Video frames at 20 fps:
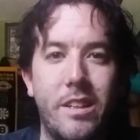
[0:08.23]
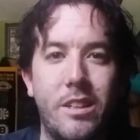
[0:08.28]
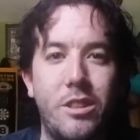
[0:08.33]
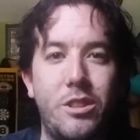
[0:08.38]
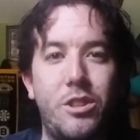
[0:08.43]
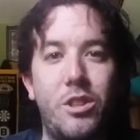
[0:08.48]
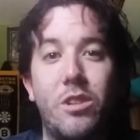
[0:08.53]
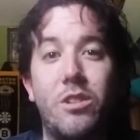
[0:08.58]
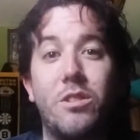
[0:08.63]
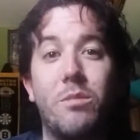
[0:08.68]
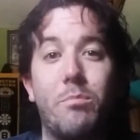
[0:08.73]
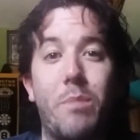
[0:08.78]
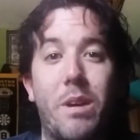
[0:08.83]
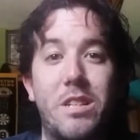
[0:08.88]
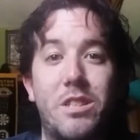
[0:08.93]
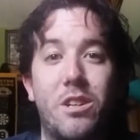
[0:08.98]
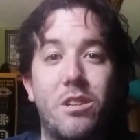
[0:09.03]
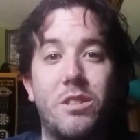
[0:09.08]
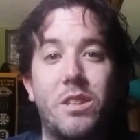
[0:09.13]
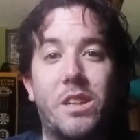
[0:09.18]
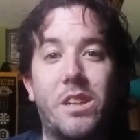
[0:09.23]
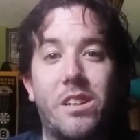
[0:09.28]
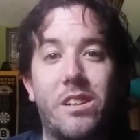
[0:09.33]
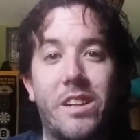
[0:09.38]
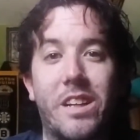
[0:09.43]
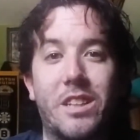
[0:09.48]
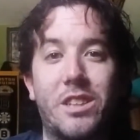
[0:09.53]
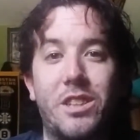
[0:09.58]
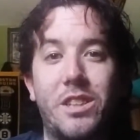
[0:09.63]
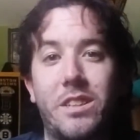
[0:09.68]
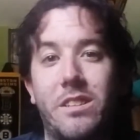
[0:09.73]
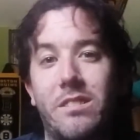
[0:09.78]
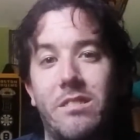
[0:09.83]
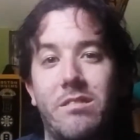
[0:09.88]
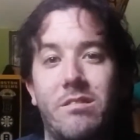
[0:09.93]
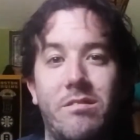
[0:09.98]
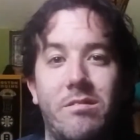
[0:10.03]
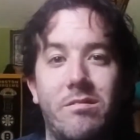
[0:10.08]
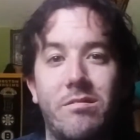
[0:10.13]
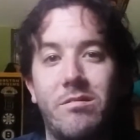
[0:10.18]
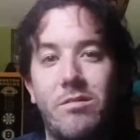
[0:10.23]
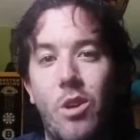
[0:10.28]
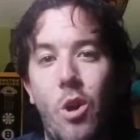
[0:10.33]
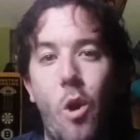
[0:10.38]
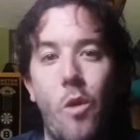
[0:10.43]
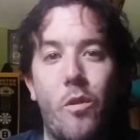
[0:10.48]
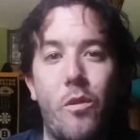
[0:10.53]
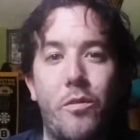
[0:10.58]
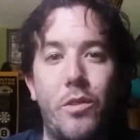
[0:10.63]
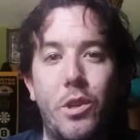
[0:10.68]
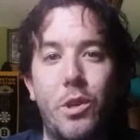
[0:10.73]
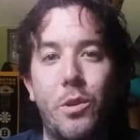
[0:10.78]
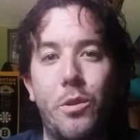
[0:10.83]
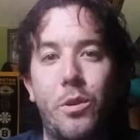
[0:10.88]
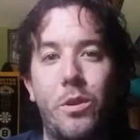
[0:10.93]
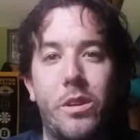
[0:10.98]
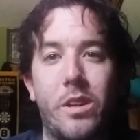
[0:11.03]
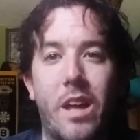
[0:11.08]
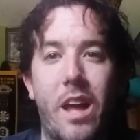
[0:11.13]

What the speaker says: jersey collection overview.